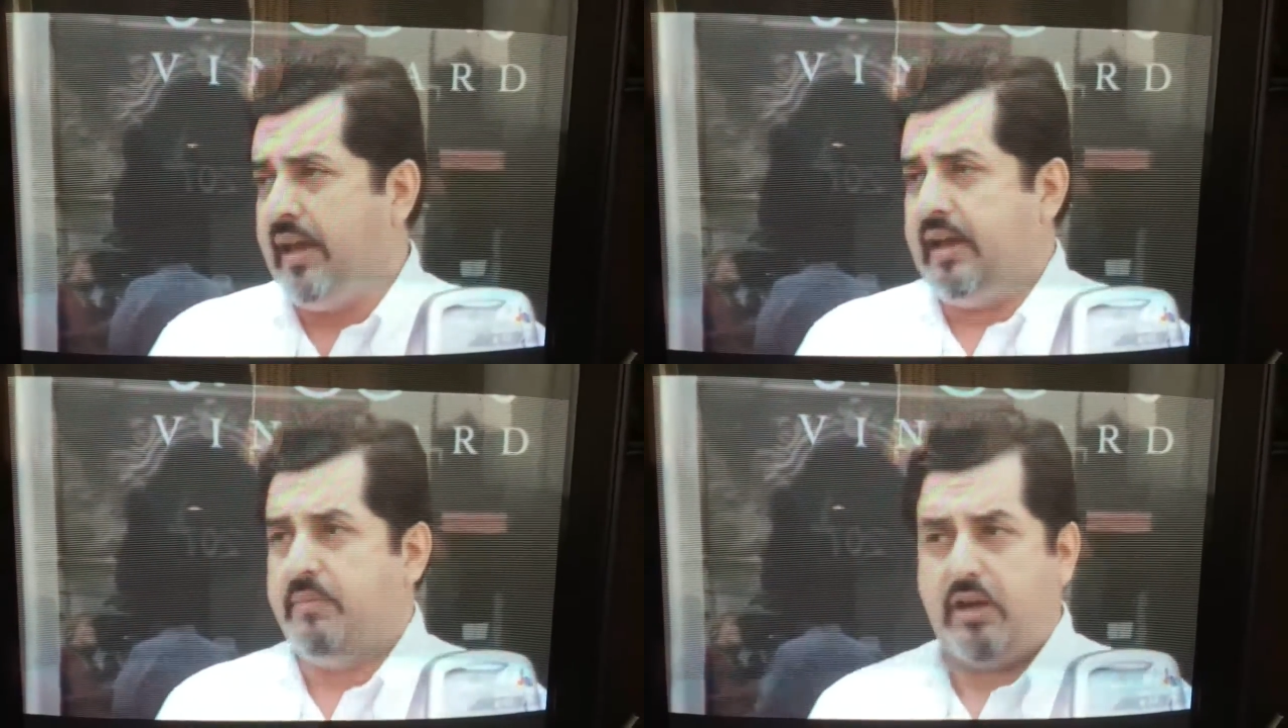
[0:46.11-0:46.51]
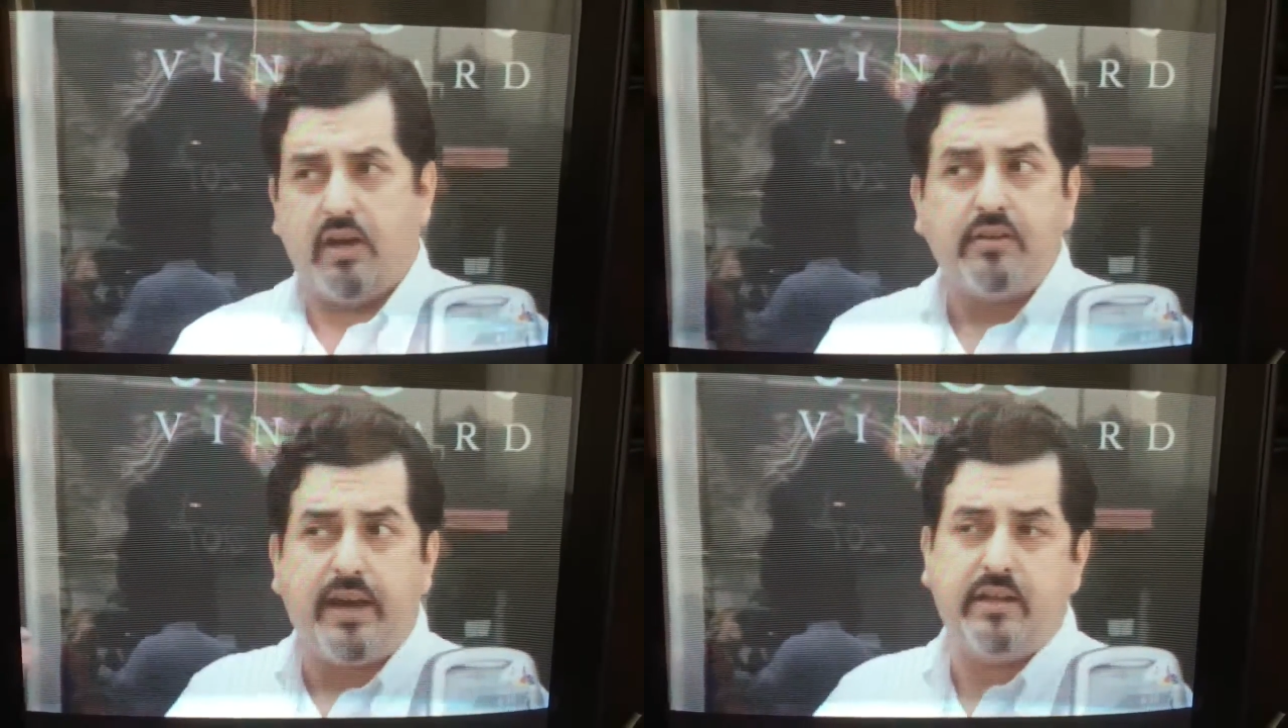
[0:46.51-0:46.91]
and
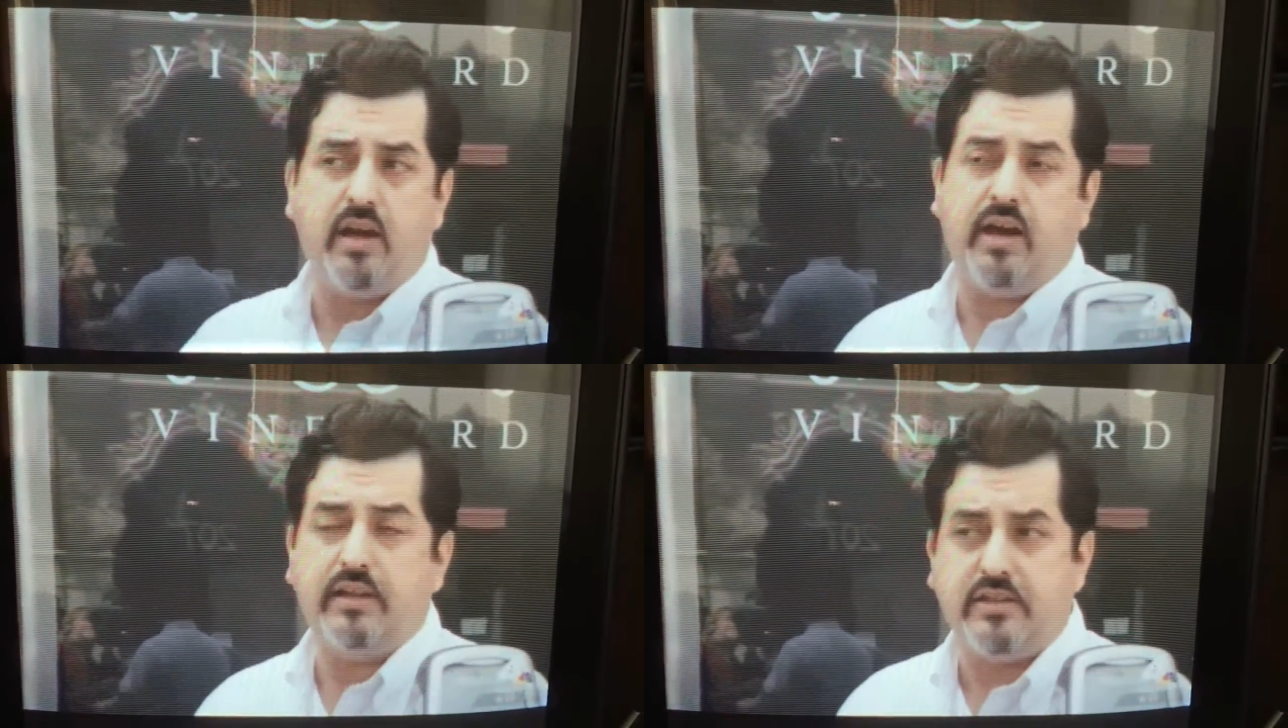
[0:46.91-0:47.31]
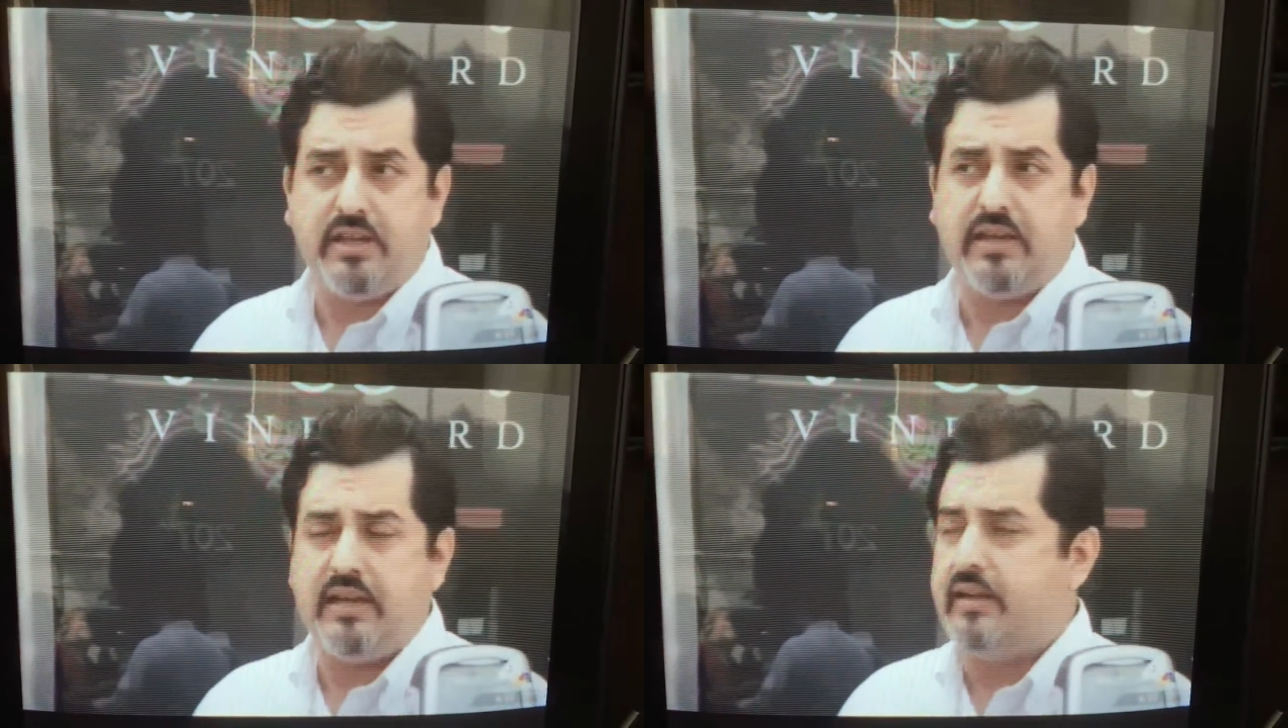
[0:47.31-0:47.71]
because I had gotten a
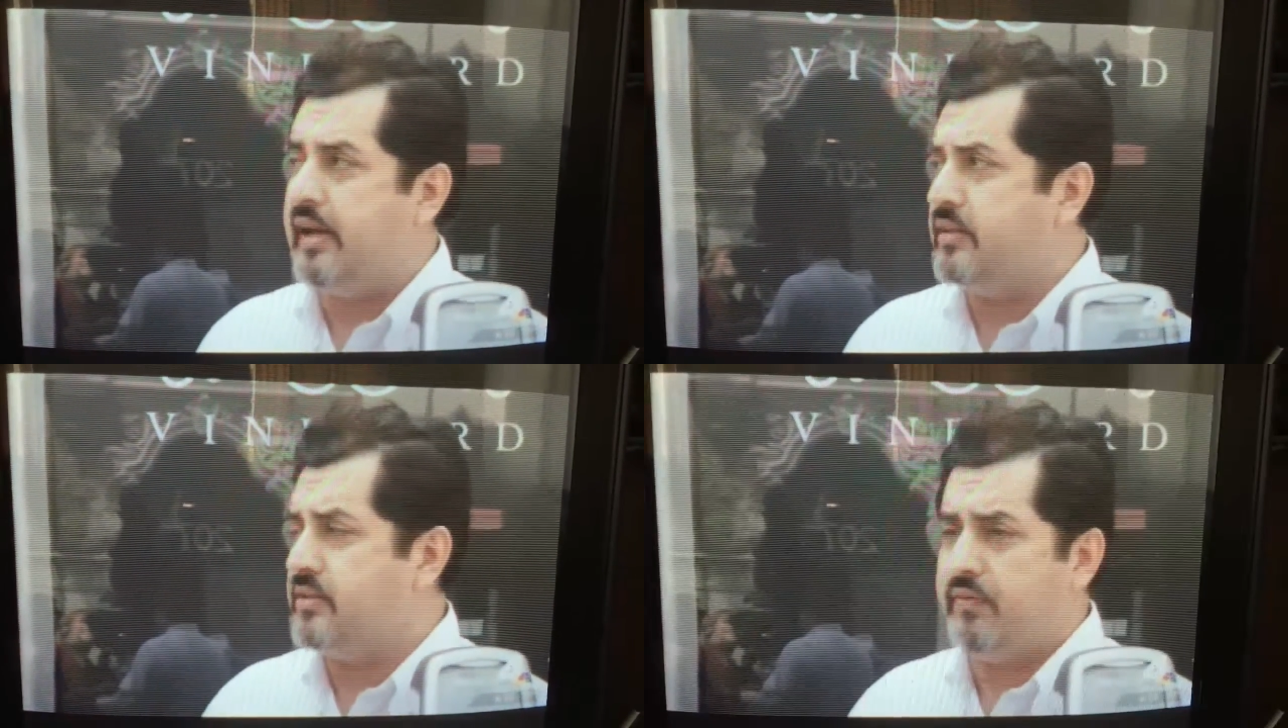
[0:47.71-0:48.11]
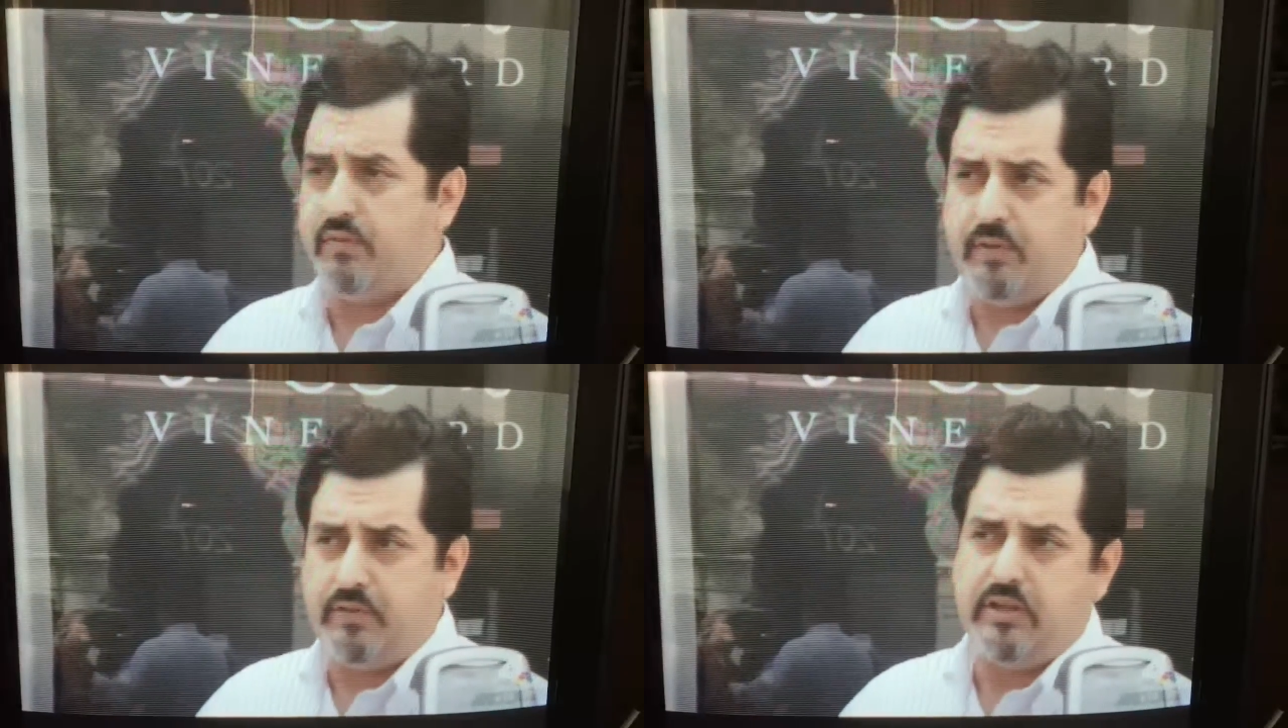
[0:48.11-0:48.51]
ticket at
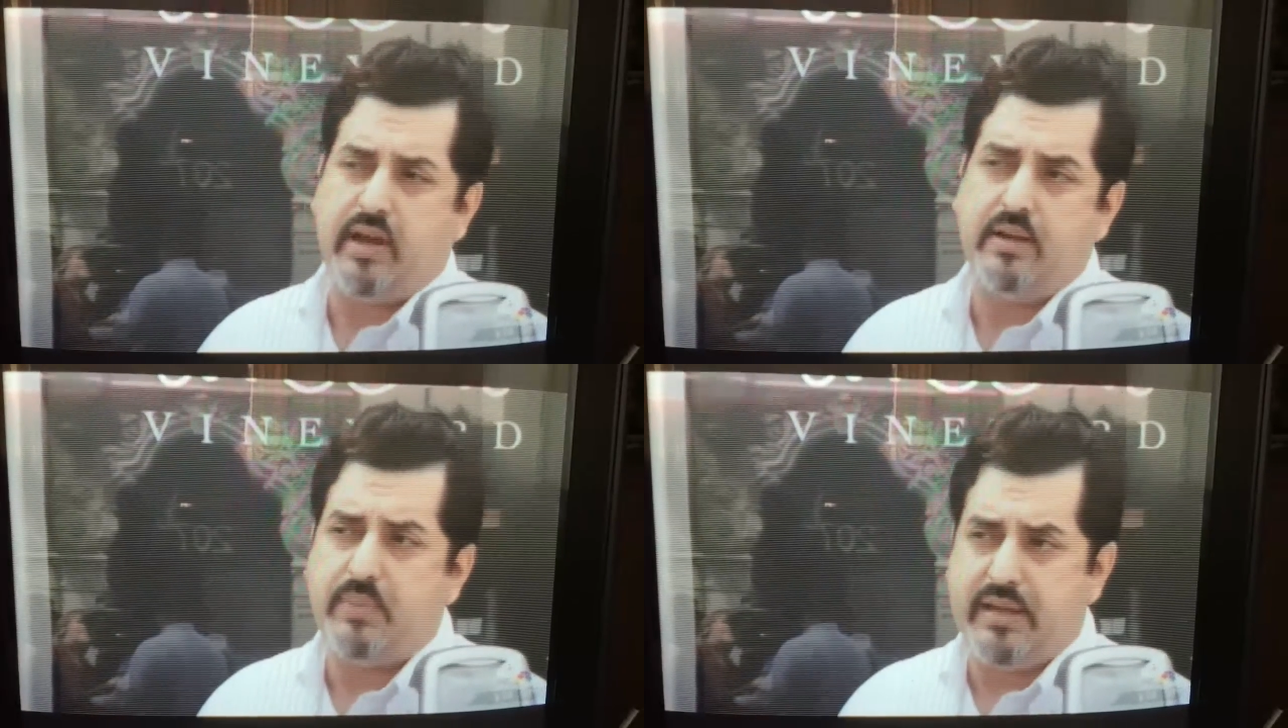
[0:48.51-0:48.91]
7:59